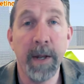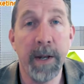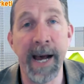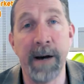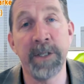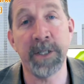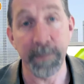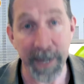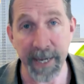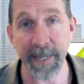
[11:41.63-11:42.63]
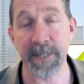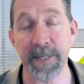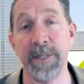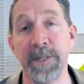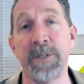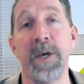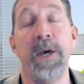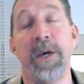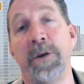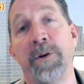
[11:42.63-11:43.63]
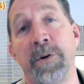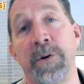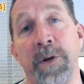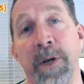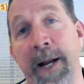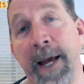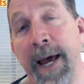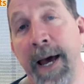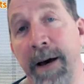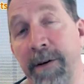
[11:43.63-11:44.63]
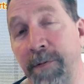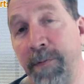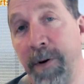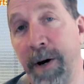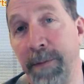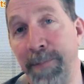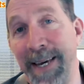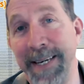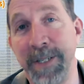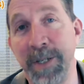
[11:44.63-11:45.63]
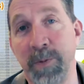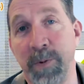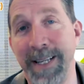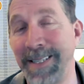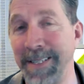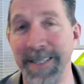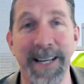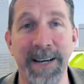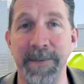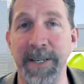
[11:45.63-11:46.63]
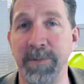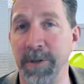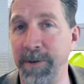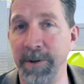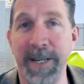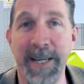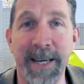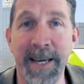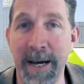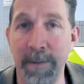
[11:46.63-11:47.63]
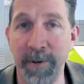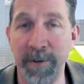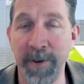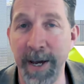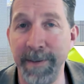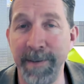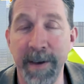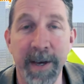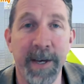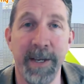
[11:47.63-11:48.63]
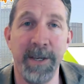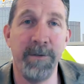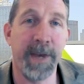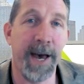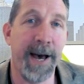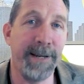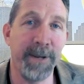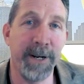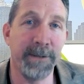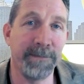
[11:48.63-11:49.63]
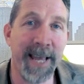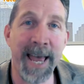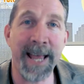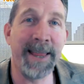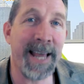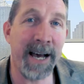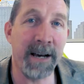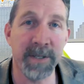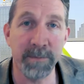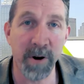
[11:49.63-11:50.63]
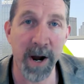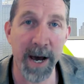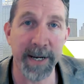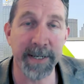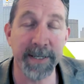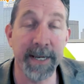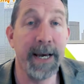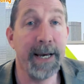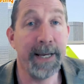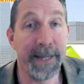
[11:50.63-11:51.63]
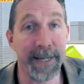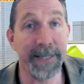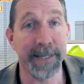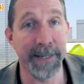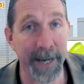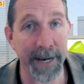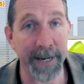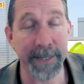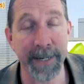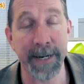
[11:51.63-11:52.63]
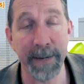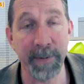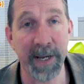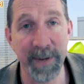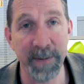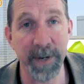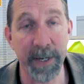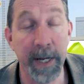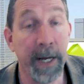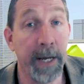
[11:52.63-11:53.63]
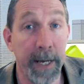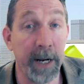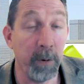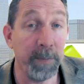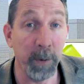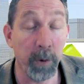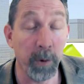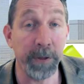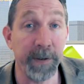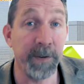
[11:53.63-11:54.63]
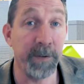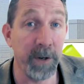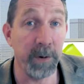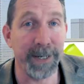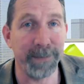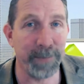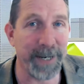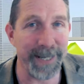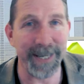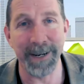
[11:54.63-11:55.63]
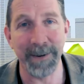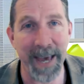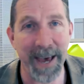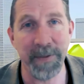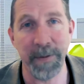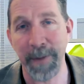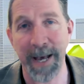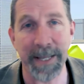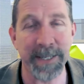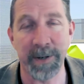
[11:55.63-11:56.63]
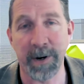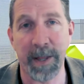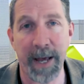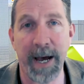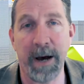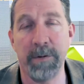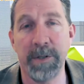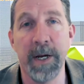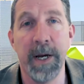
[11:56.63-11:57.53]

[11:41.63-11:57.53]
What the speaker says: Now, in some cases, you're going to have pages where that's just not feasible. If you're an e-commerce site and you've got 10,000 products, that's a lot of time and commitment, and it would be worth it to do it, but you have to balance it all out.